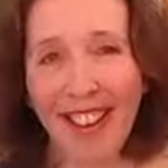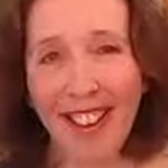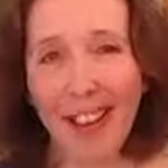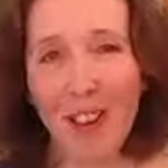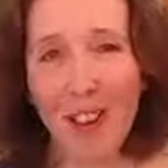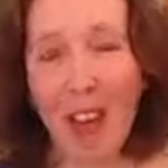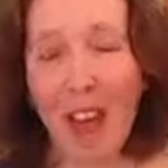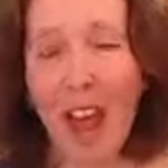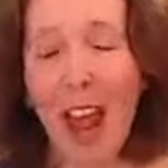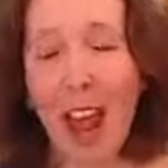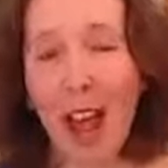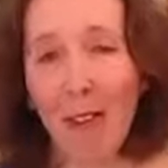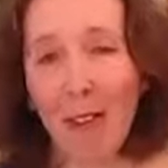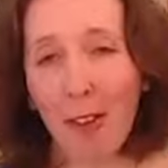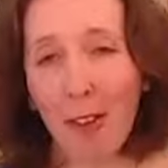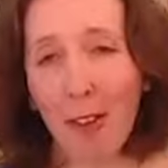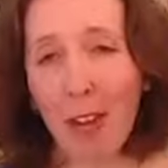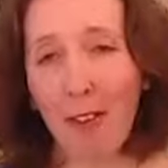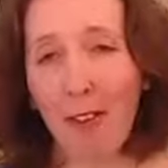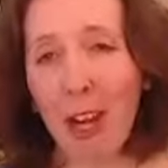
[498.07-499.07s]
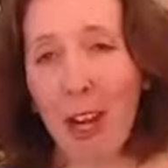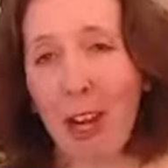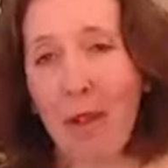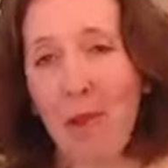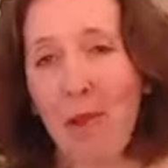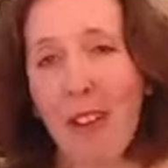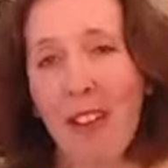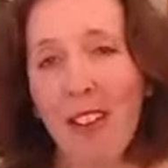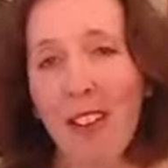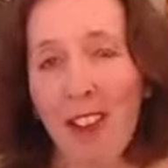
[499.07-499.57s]
I have lots of
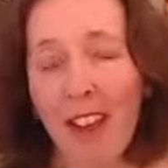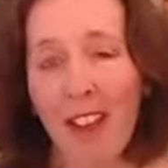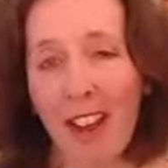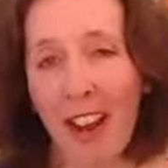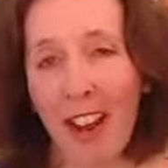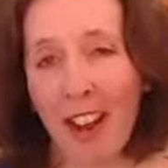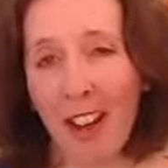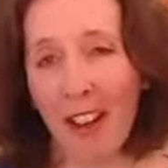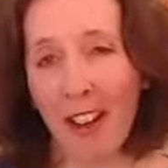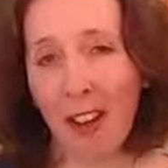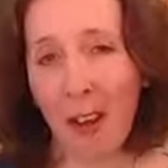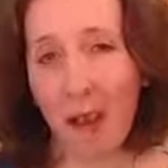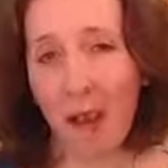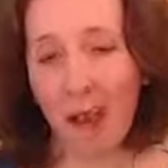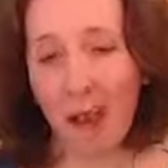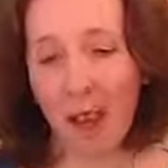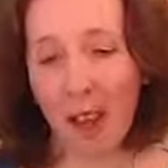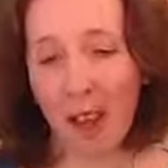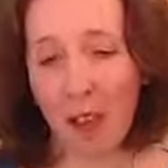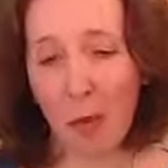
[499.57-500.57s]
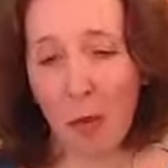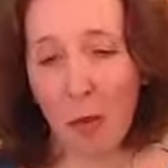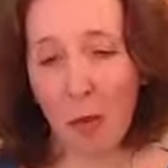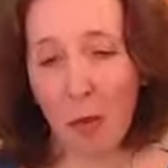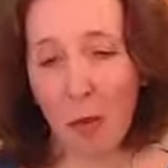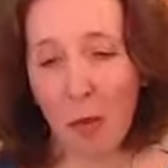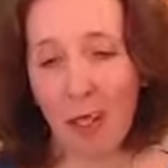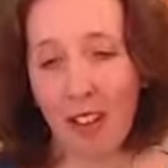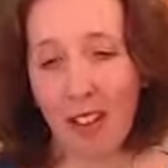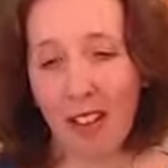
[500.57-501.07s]
emails to send. I'm at the
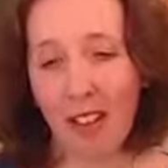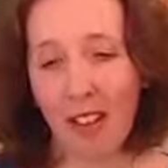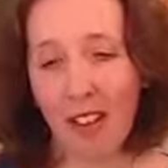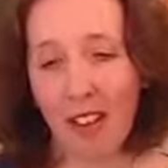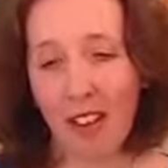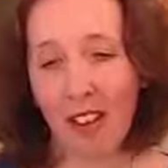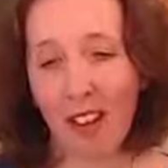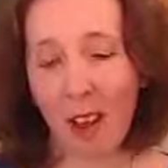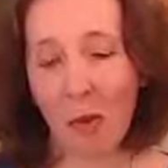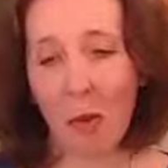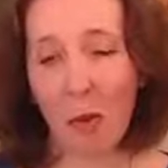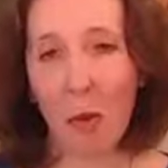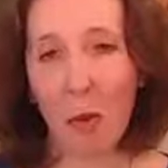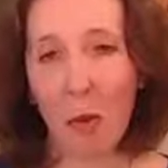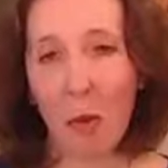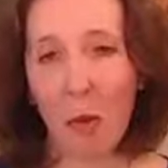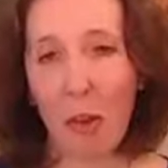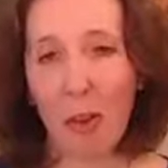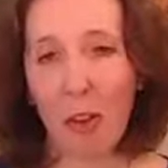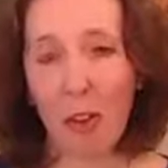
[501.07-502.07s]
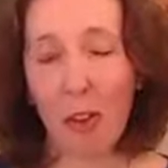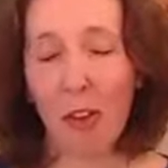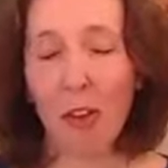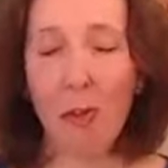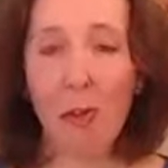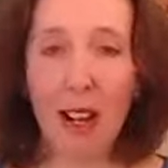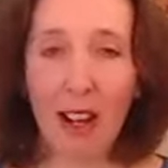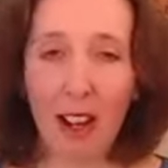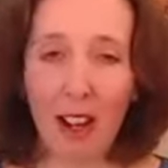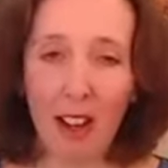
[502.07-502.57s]
moment, I'm co I've just
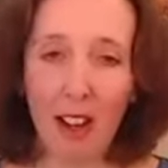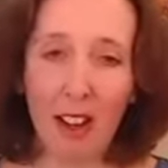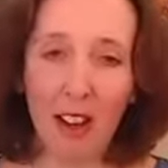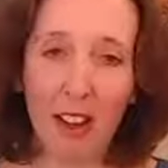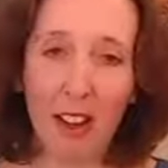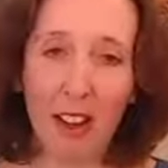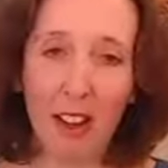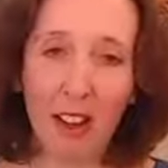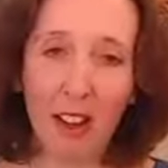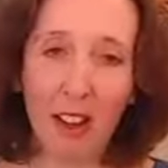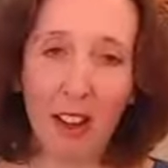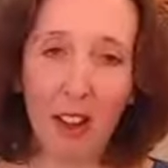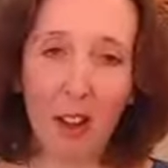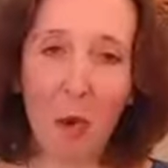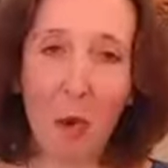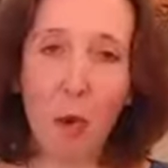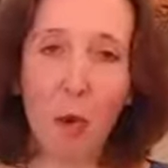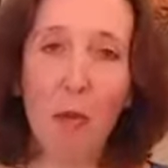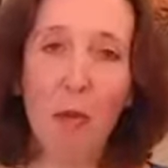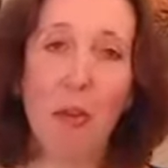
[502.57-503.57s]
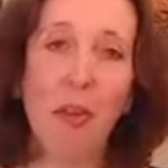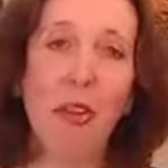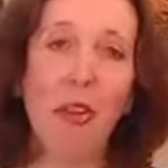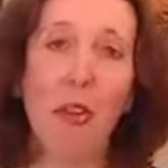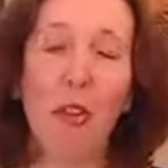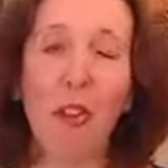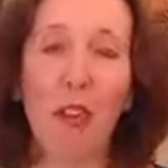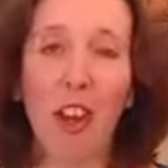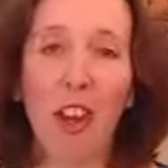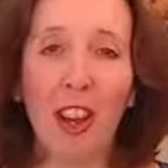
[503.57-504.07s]
begun uh,
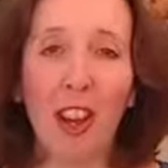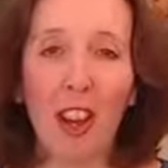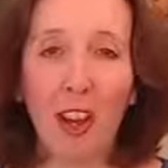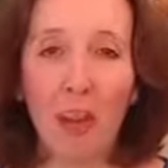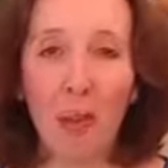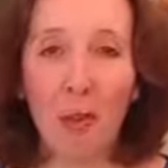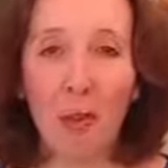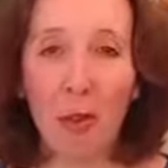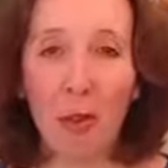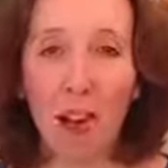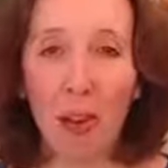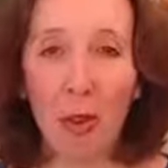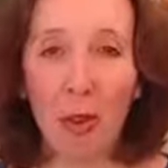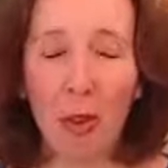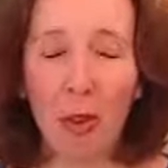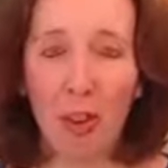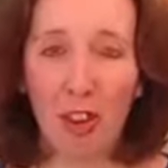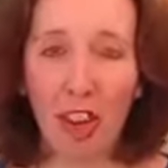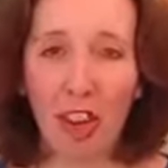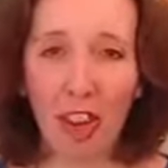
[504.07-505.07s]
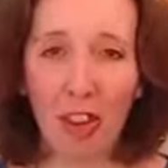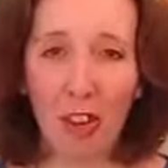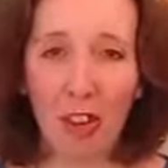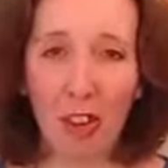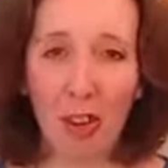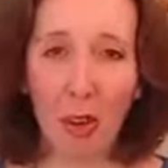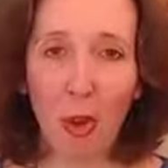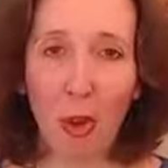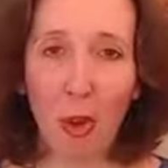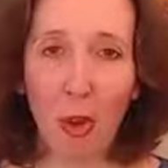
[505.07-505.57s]
co-producing a radio
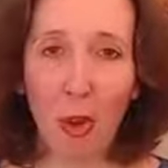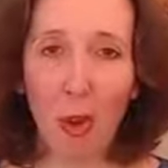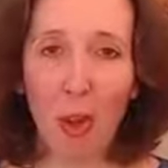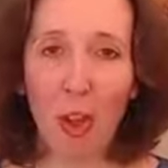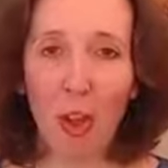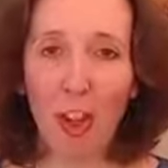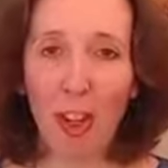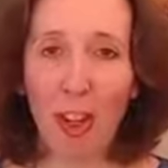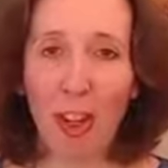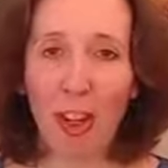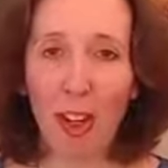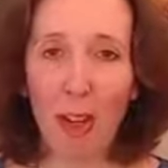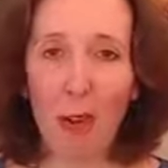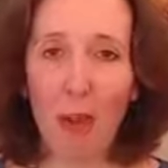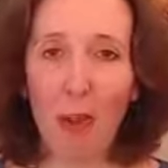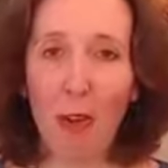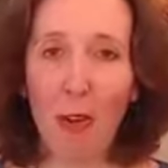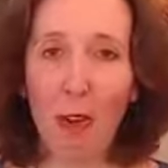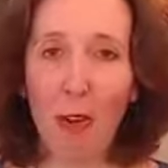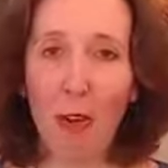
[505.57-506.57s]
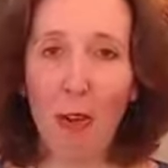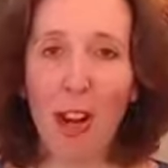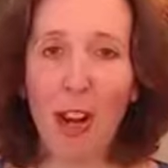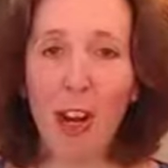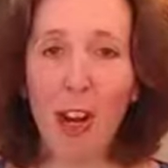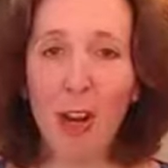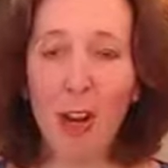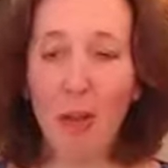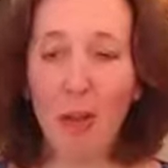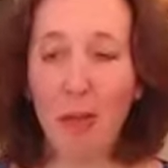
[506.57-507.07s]
station called Shining Bright
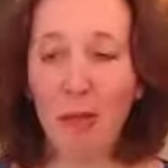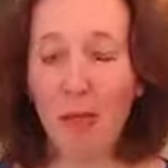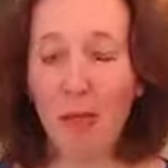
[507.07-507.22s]
Radio.